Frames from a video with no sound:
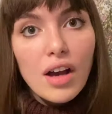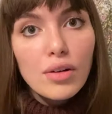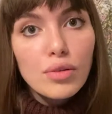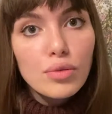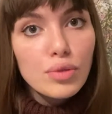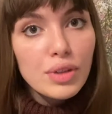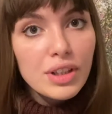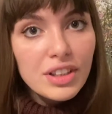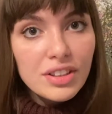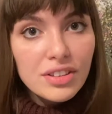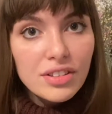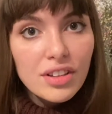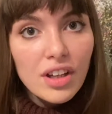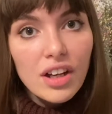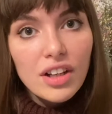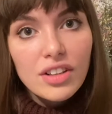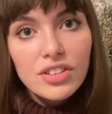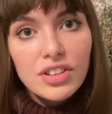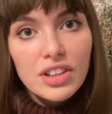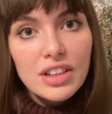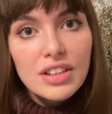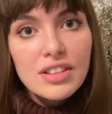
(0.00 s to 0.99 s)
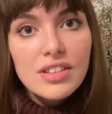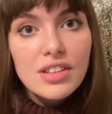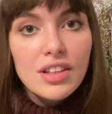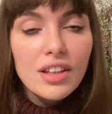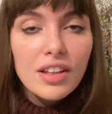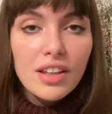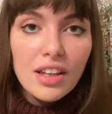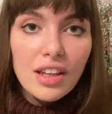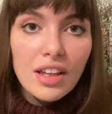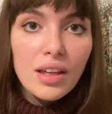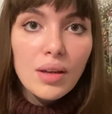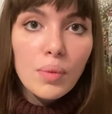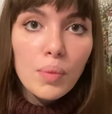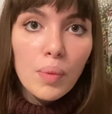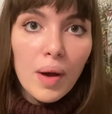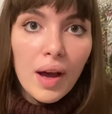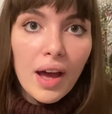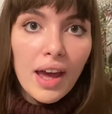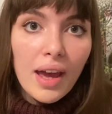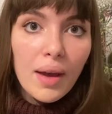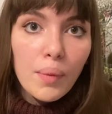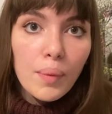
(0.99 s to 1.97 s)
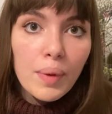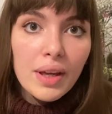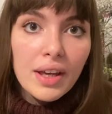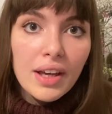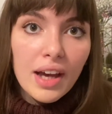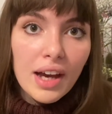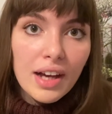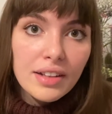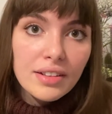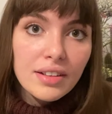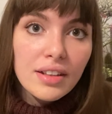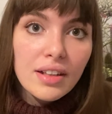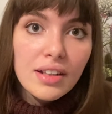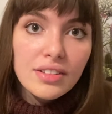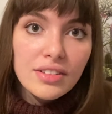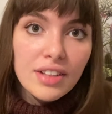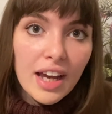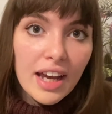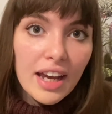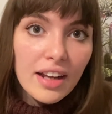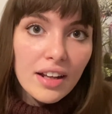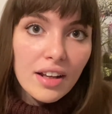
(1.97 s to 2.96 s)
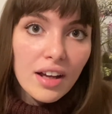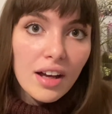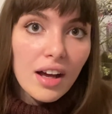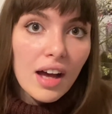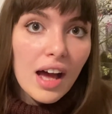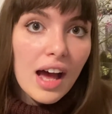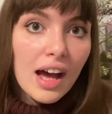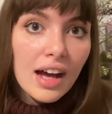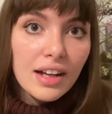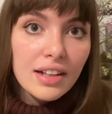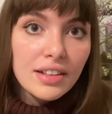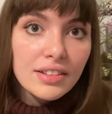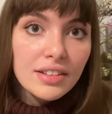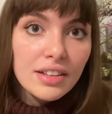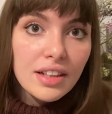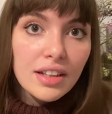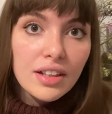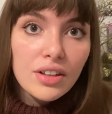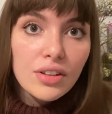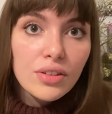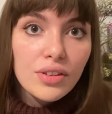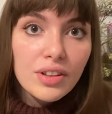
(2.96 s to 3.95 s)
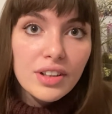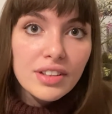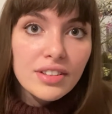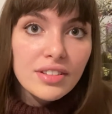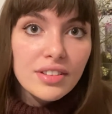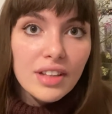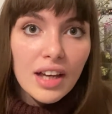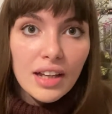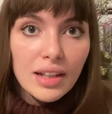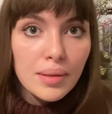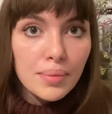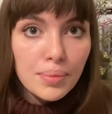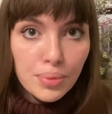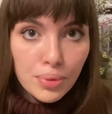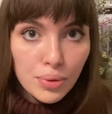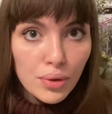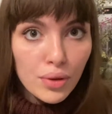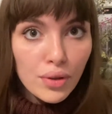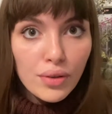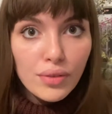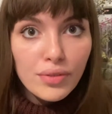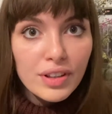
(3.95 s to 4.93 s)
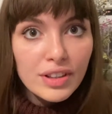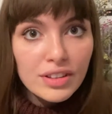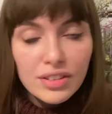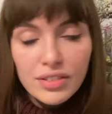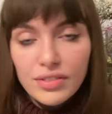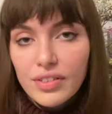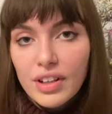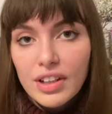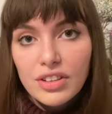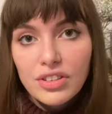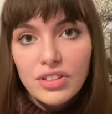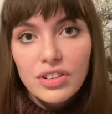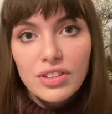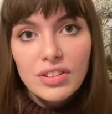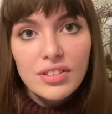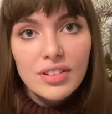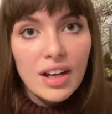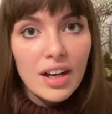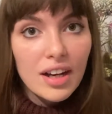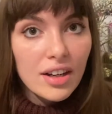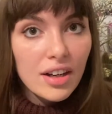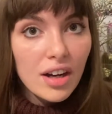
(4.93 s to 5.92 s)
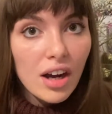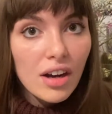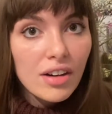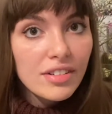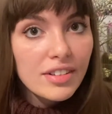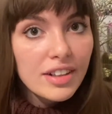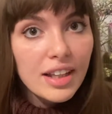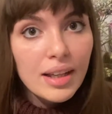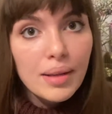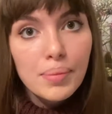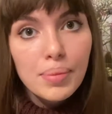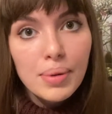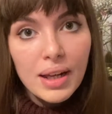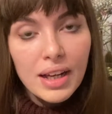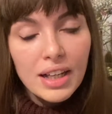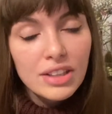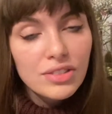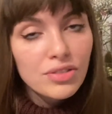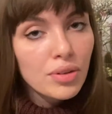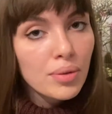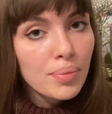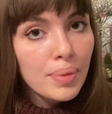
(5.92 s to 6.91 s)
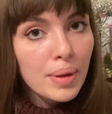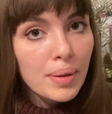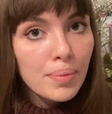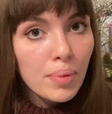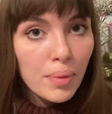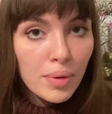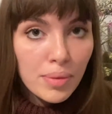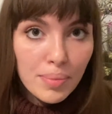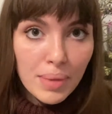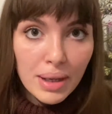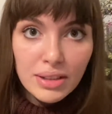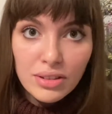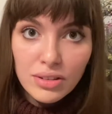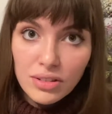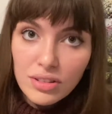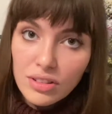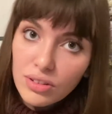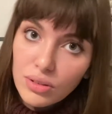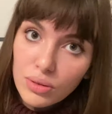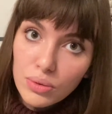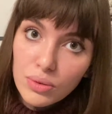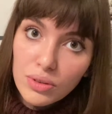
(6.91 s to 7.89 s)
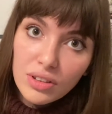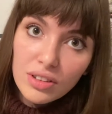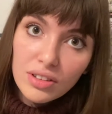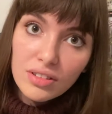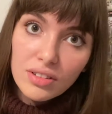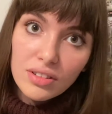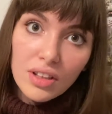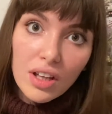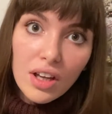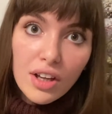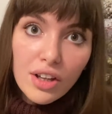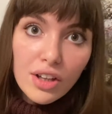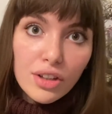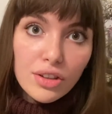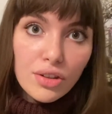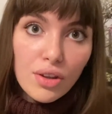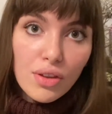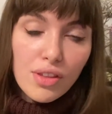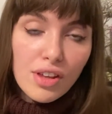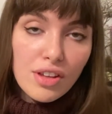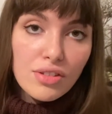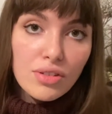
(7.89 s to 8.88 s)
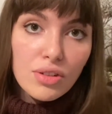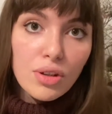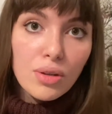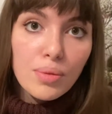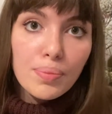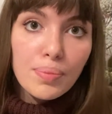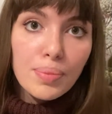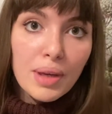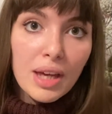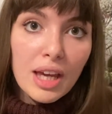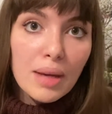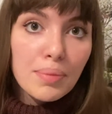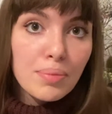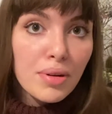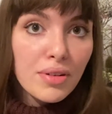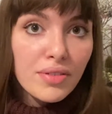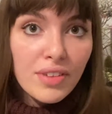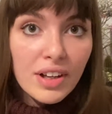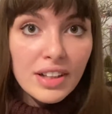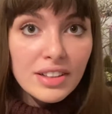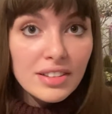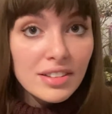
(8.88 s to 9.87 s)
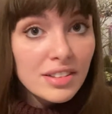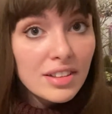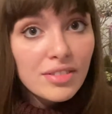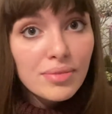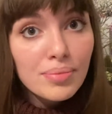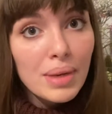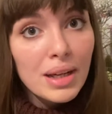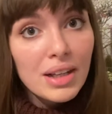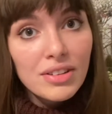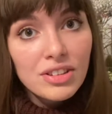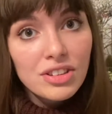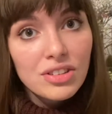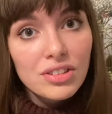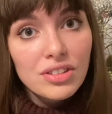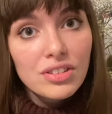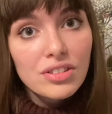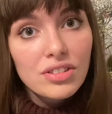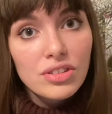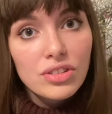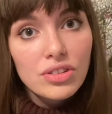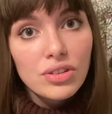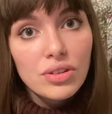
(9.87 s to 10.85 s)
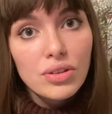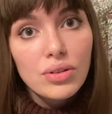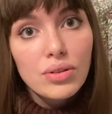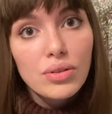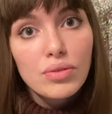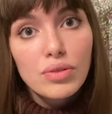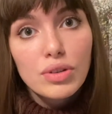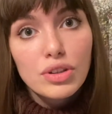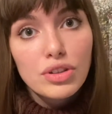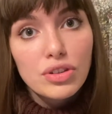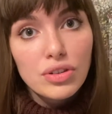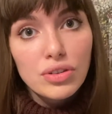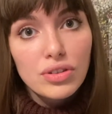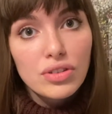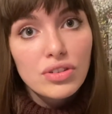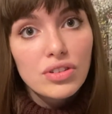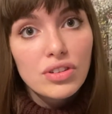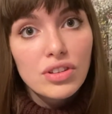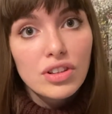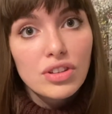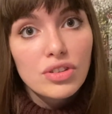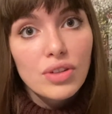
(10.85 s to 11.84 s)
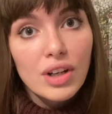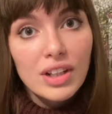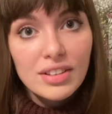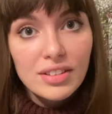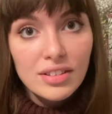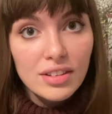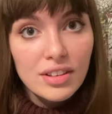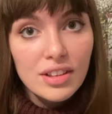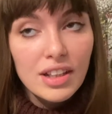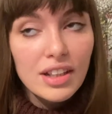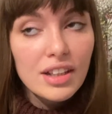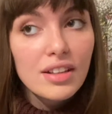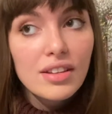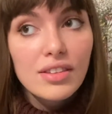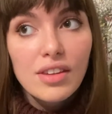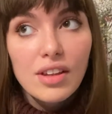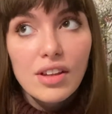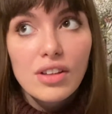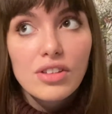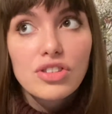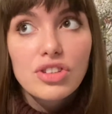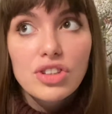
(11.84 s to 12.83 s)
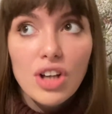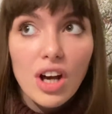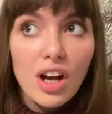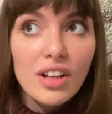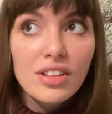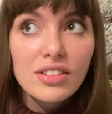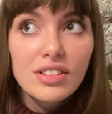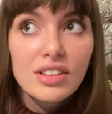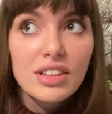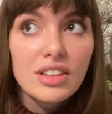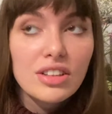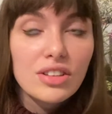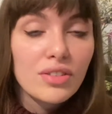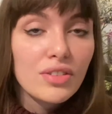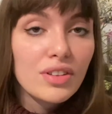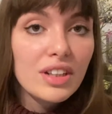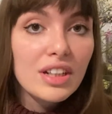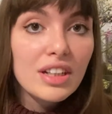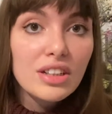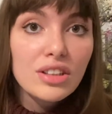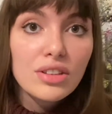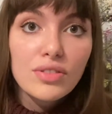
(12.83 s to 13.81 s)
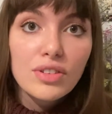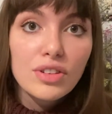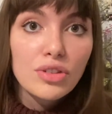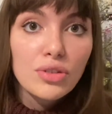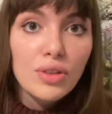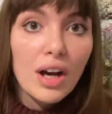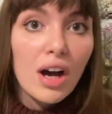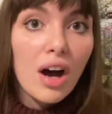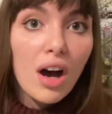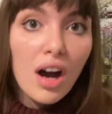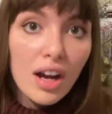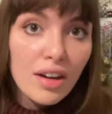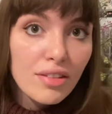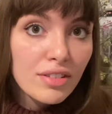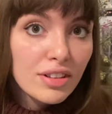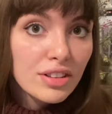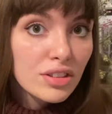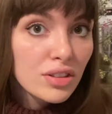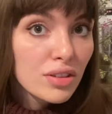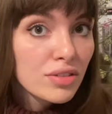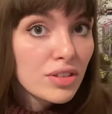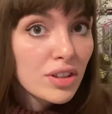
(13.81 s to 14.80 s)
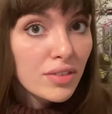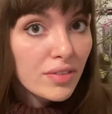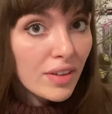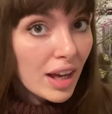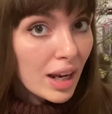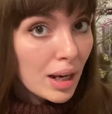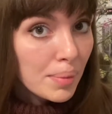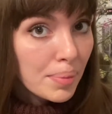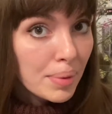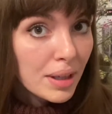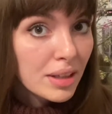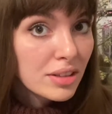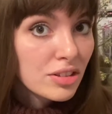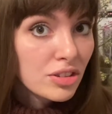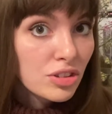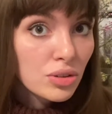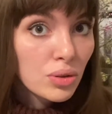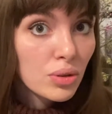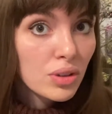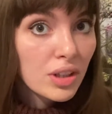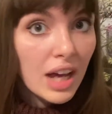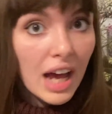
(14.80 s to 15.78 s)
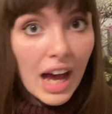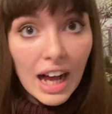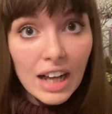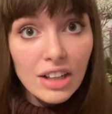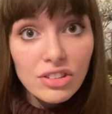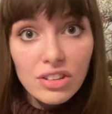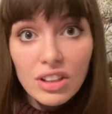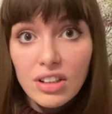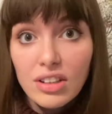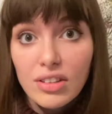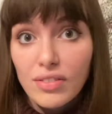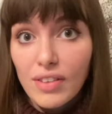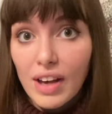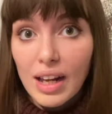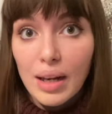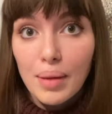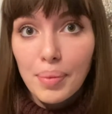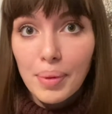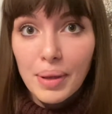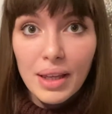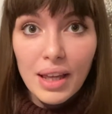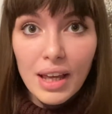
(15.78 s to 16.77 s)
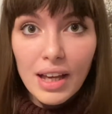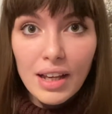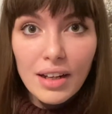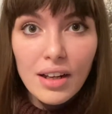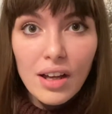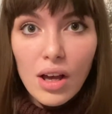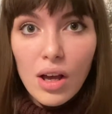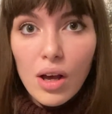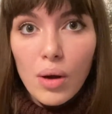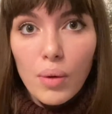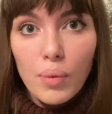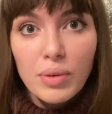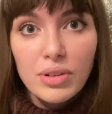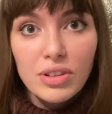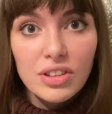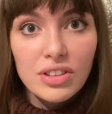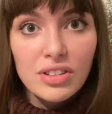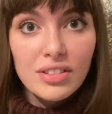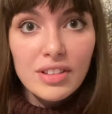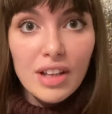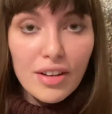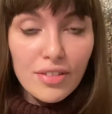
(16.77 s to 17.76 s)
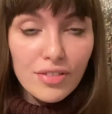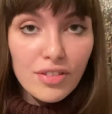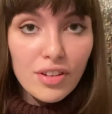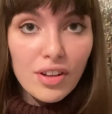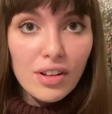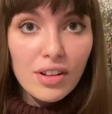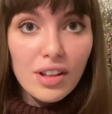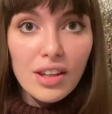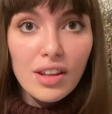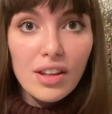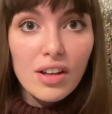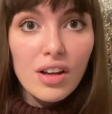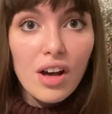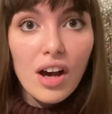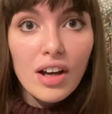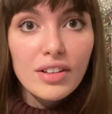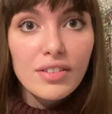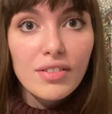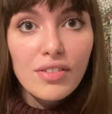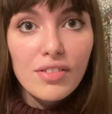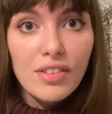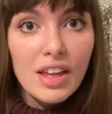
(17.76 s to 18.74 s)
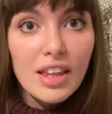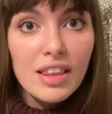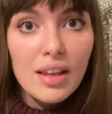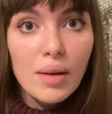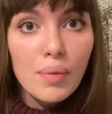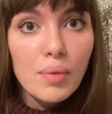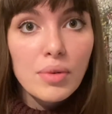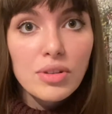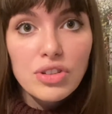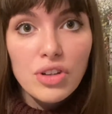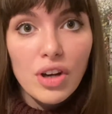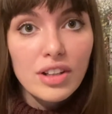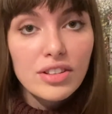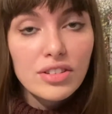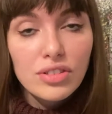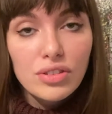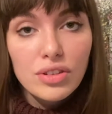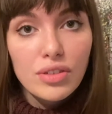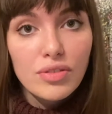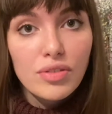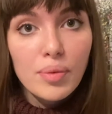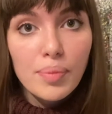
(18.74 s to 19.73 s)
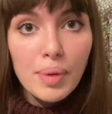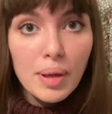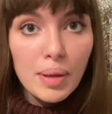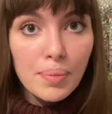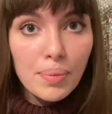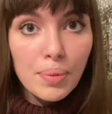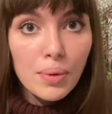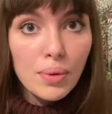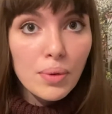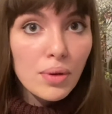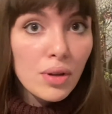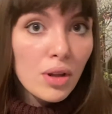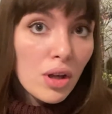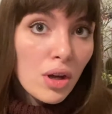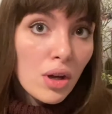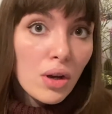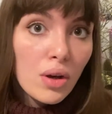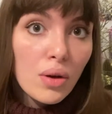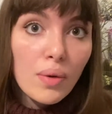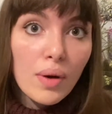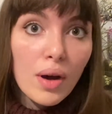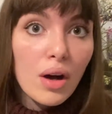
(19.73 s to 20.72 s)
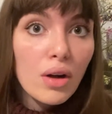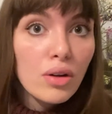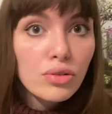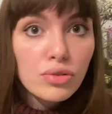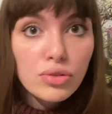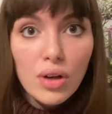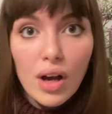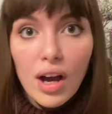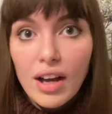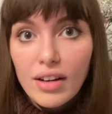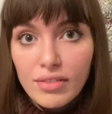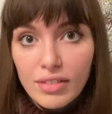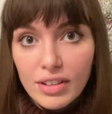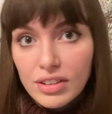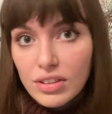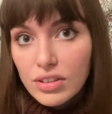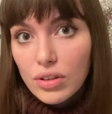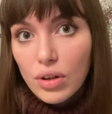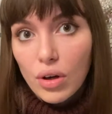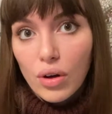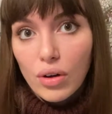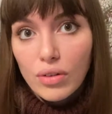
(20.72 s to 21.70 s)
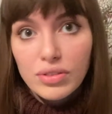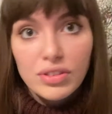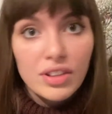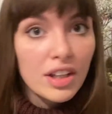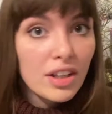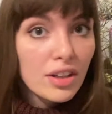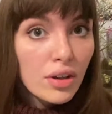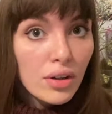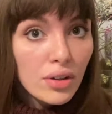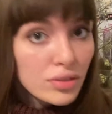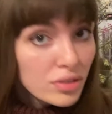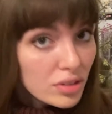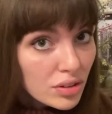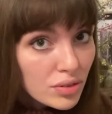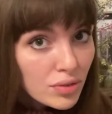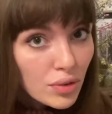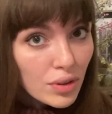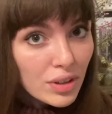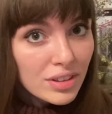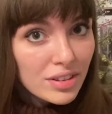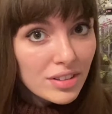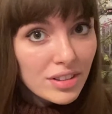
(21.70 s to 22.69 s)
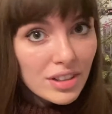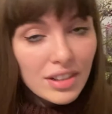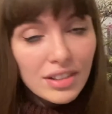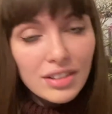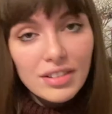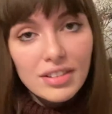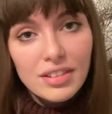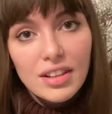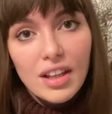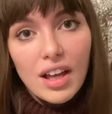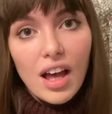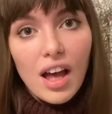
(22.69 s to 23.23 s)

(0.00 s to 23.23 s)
research is the key way we can tailor and increase and improve interventions that are currently in place for people with mental disorders. So this could be preventative measures to reduce the chances of an individual at high risk of developing a disorder actually developing it, which is definitely the kind of thing that we're trying to do for people who are ultra high risk of psychosis, for instance.